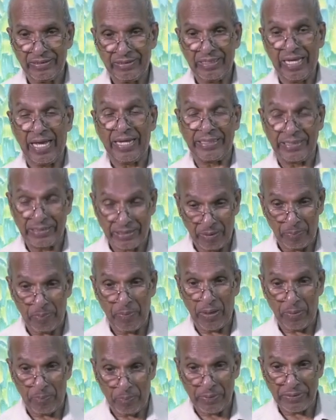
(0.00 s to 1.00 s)
That is the
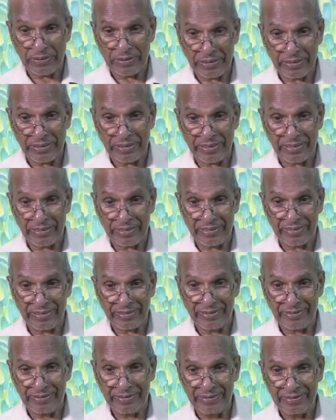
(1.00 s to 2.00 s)
purpose.
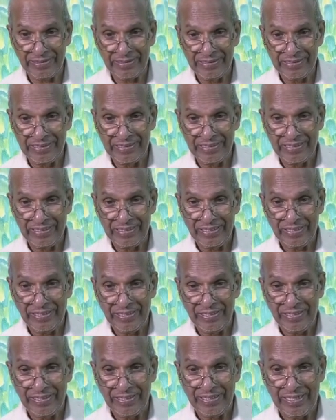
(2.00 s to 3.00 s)

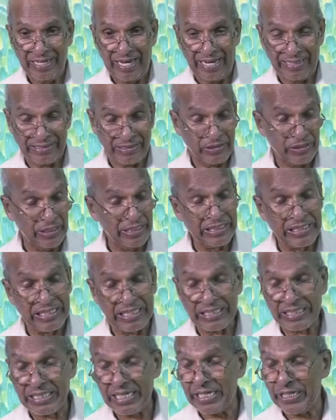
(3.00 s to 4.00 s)
As
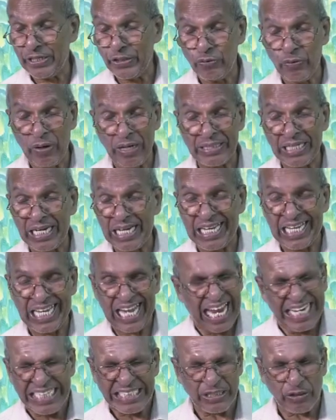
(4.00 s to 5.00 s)
Jesus said, "You are the
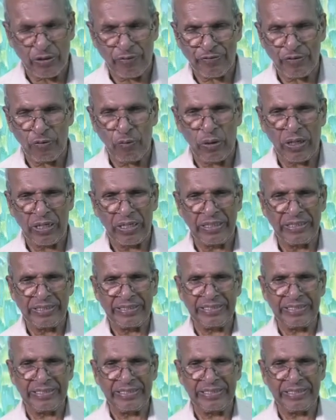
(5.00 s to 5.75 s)
light of the world."